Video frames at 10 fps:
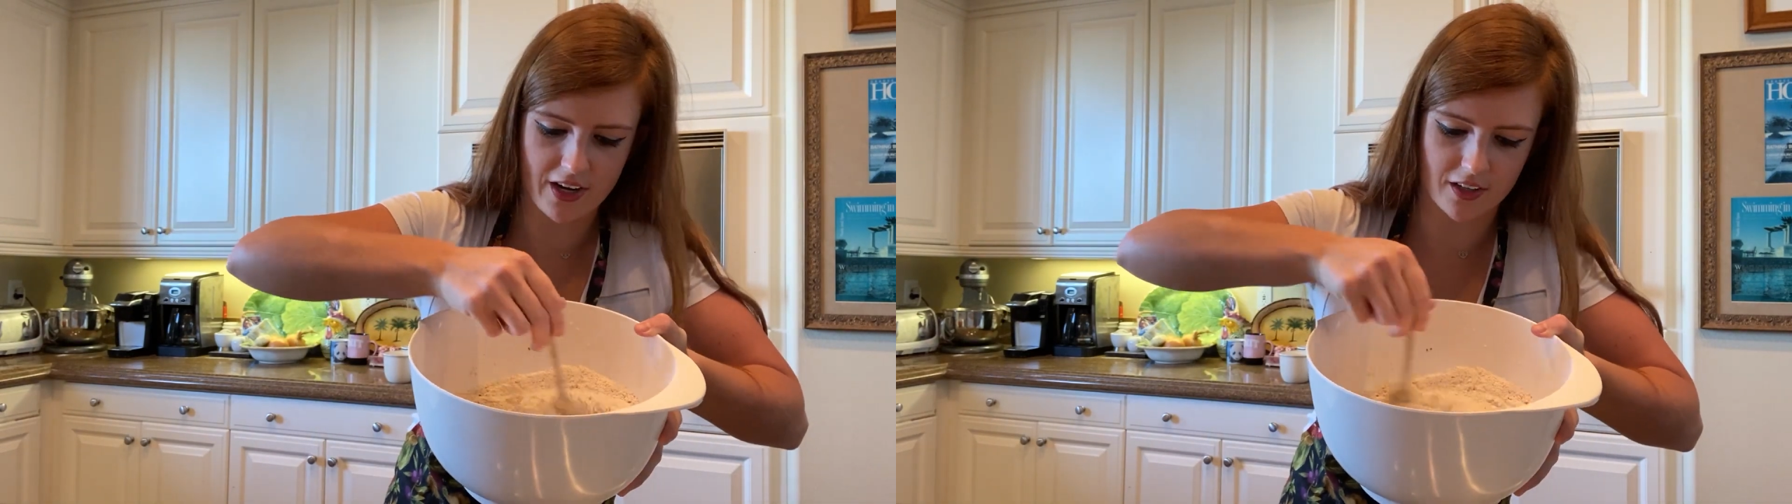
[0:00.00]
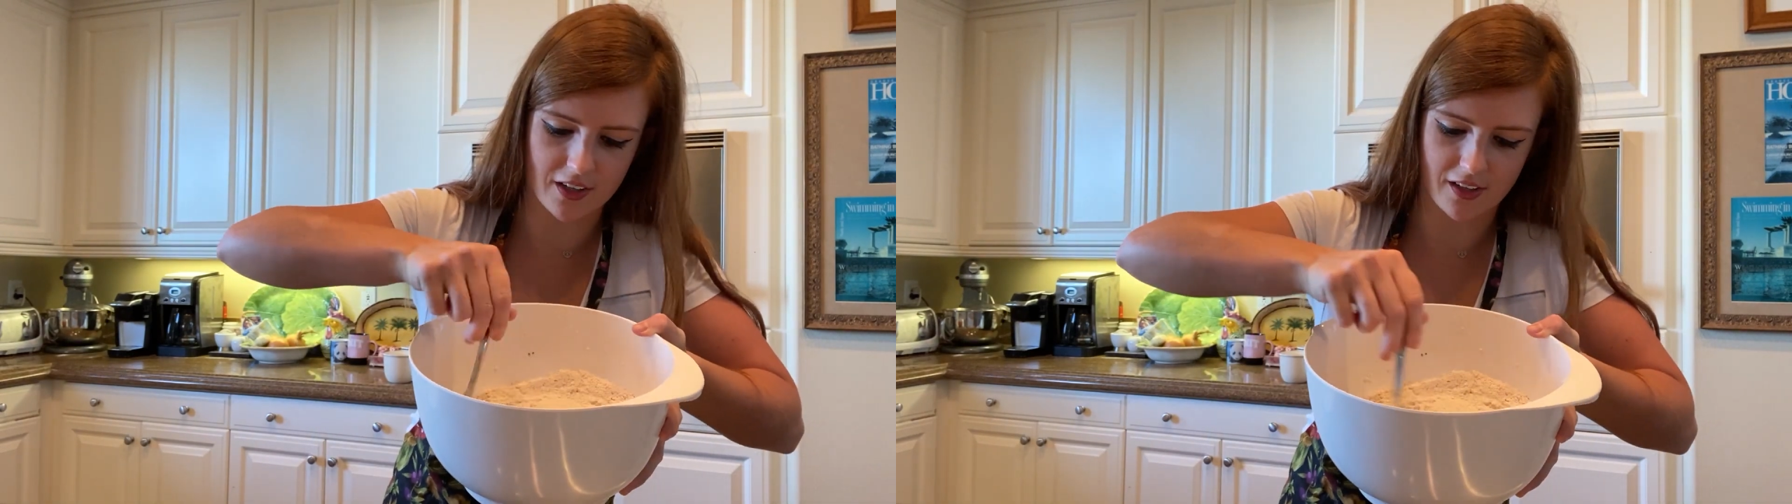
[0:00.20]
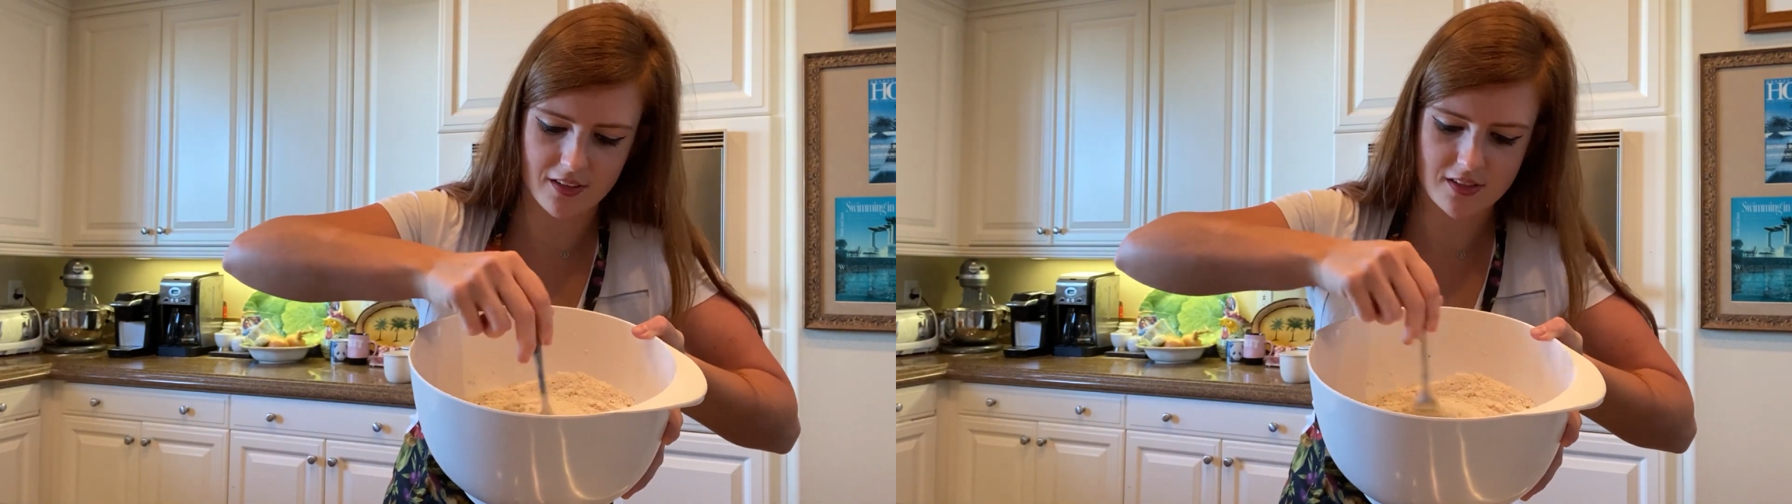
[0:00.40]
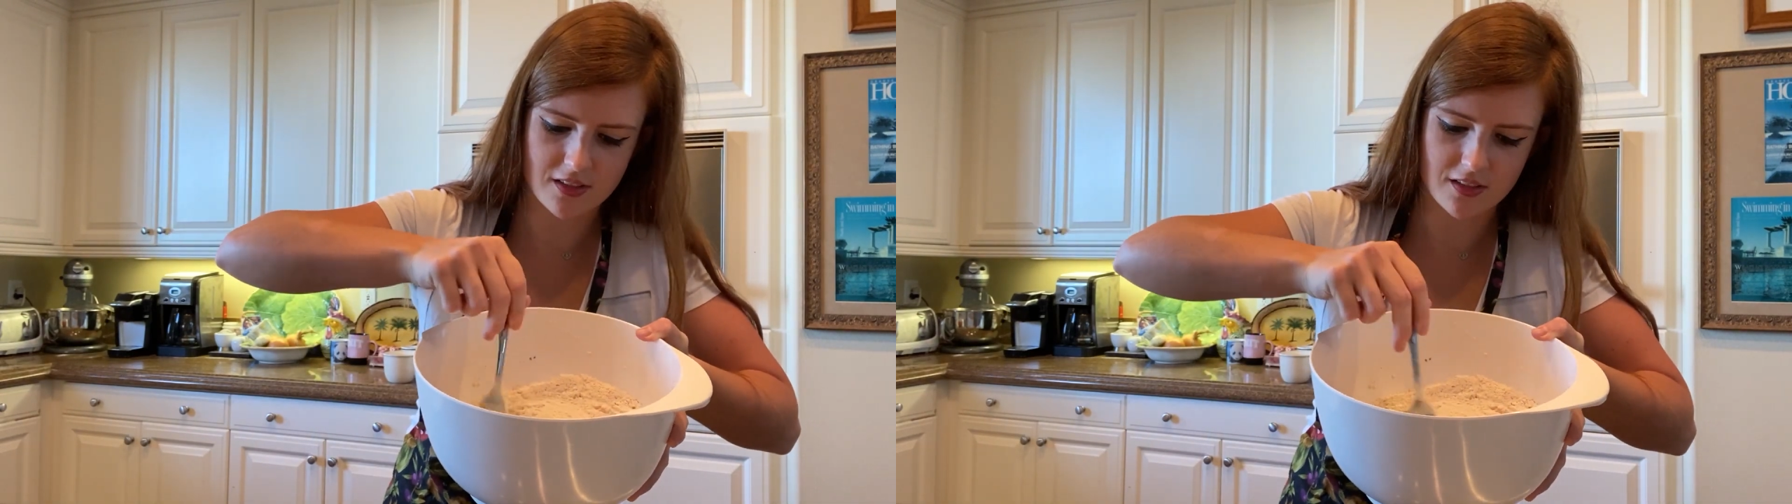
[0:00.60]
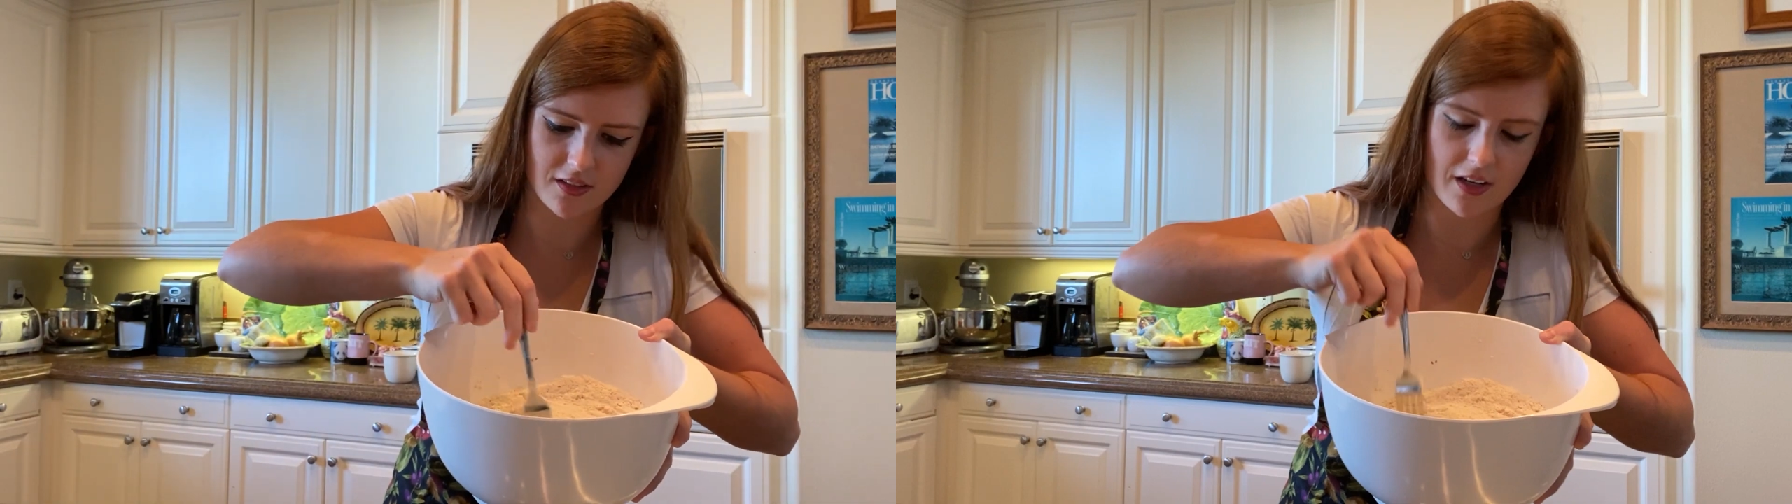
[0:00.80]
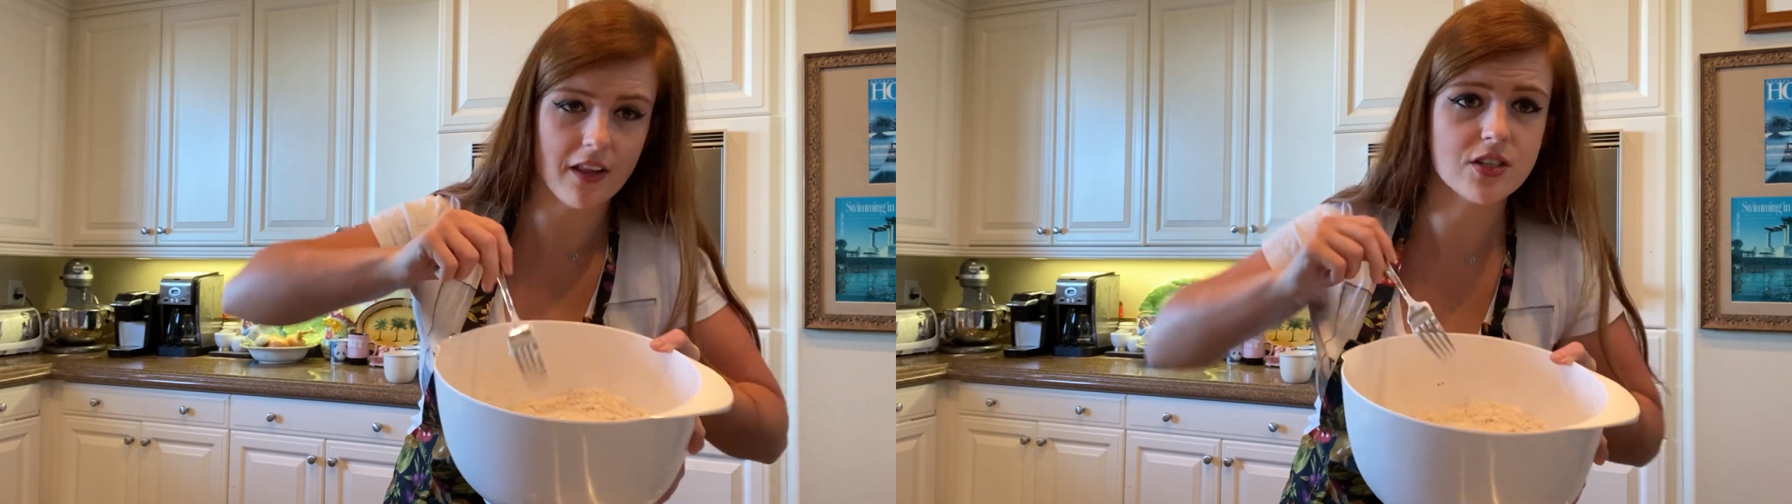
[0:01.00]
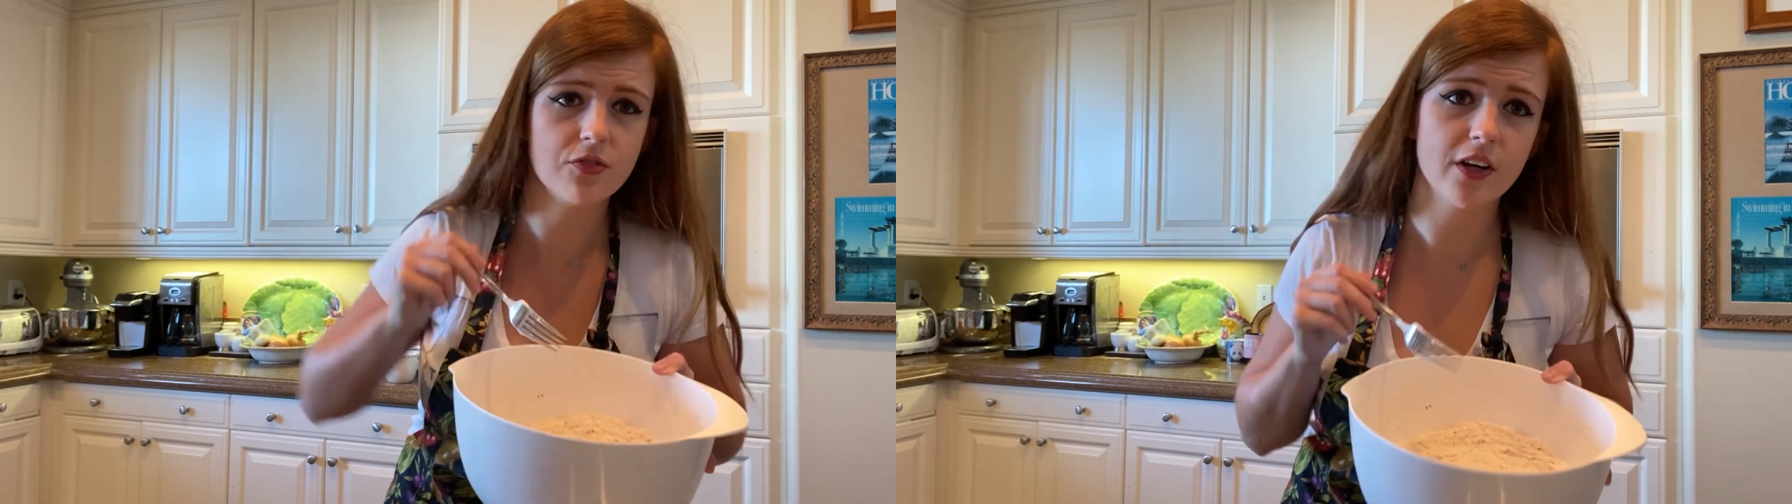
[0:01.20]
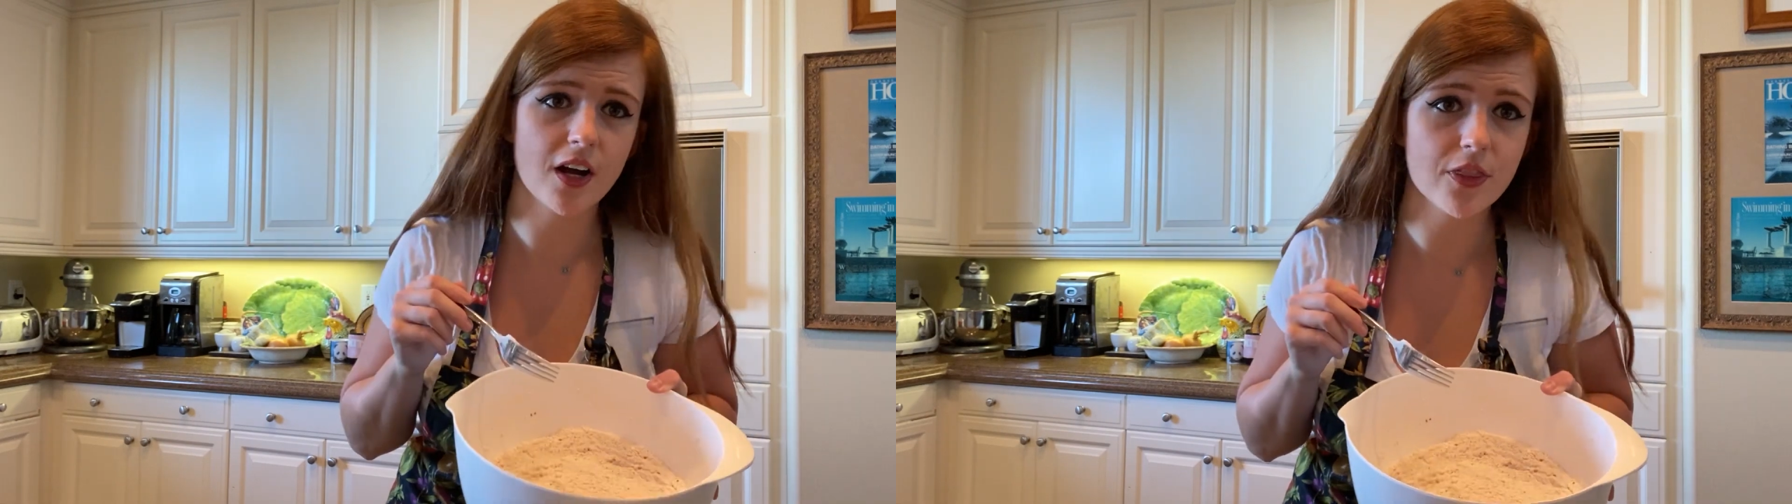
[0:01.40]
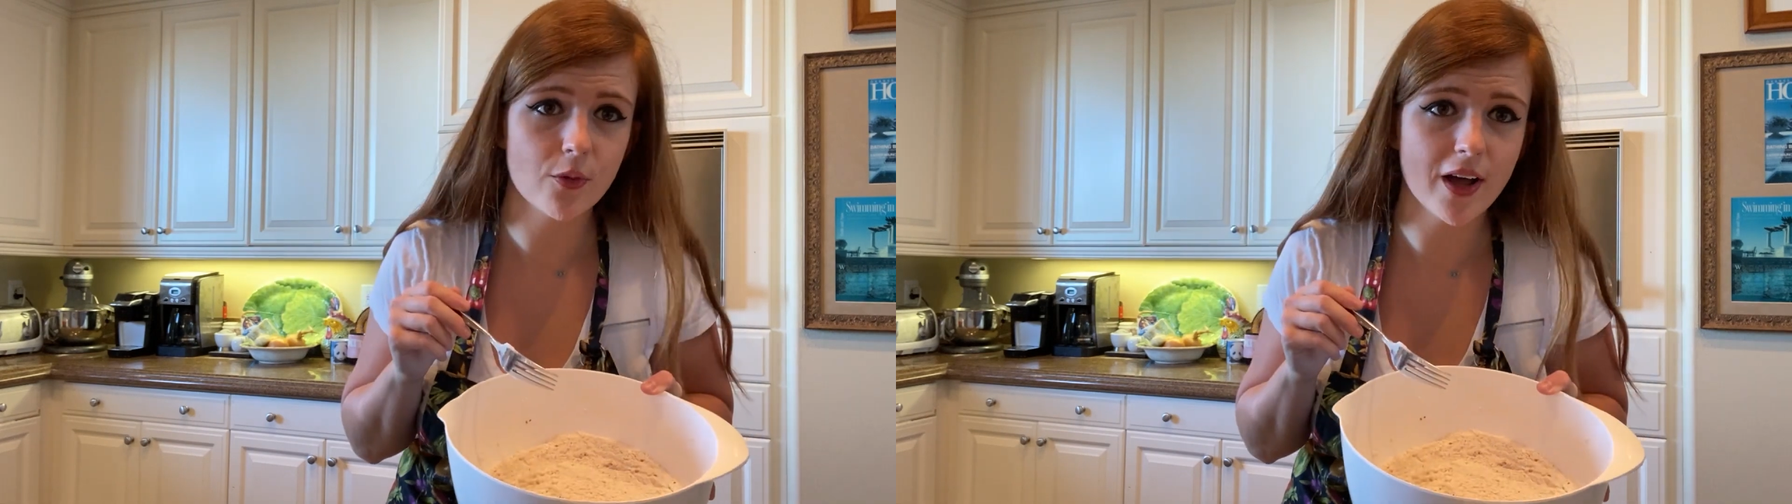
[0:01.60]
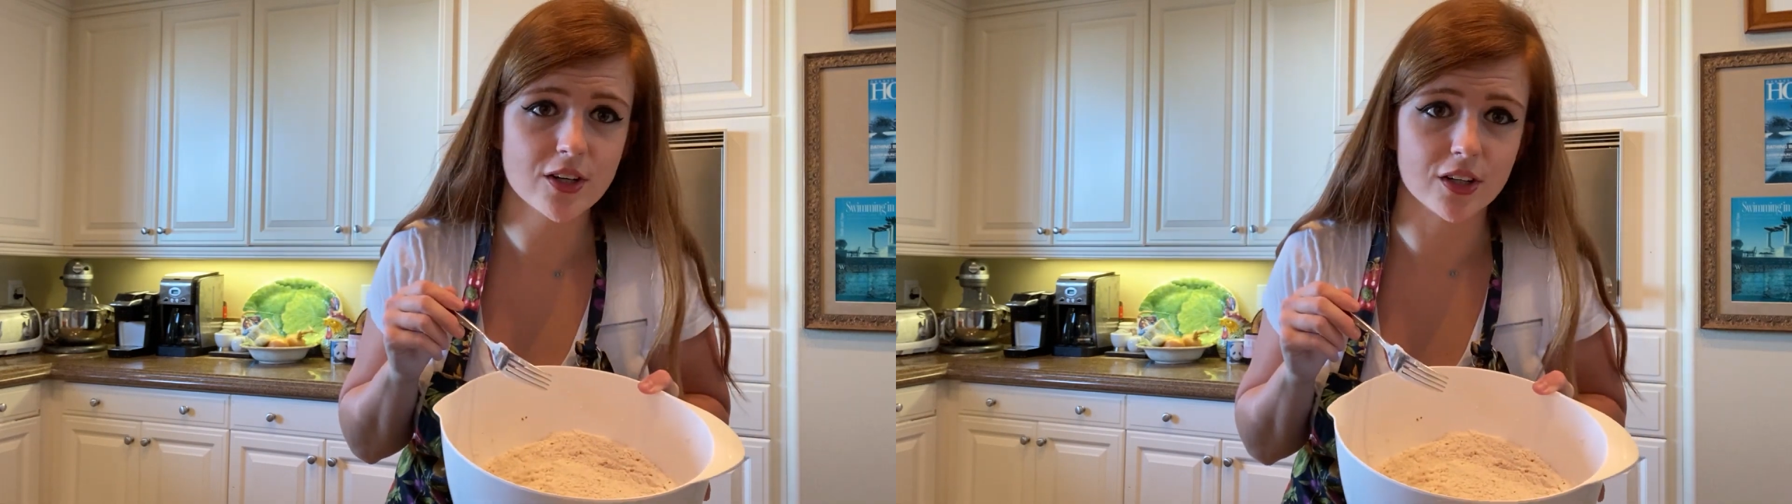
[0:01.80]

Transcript: ingredients. Now let's figure out the wet